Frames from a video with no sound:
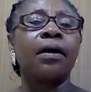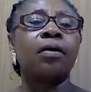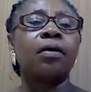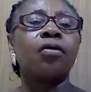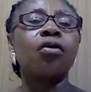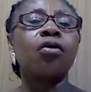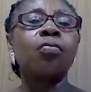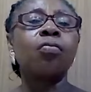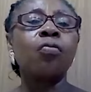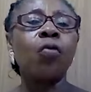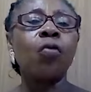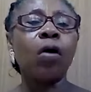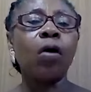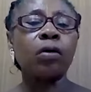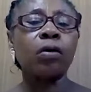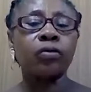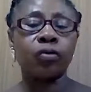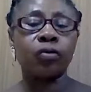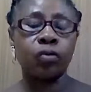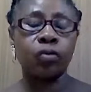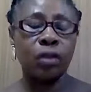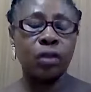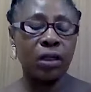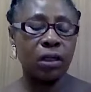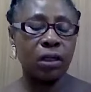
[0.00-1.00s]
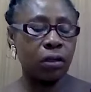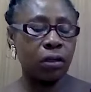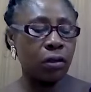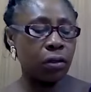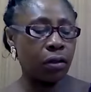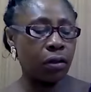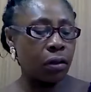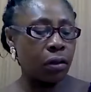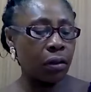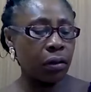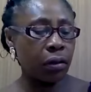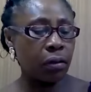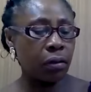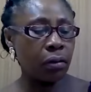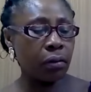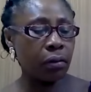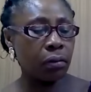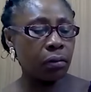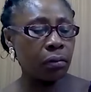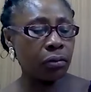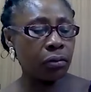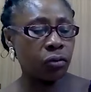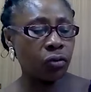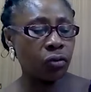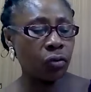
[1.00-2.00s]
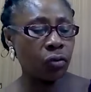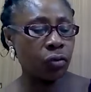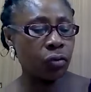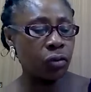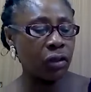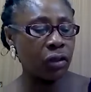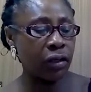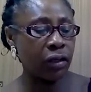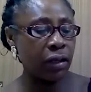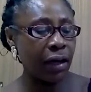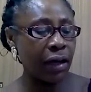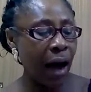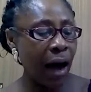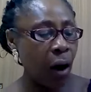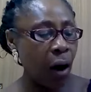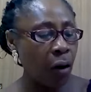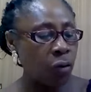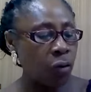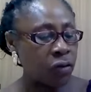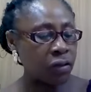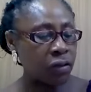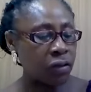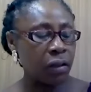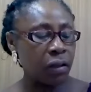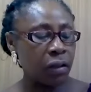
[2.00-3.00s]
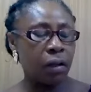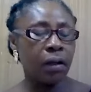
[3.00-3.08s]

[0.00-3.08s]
homework to the house.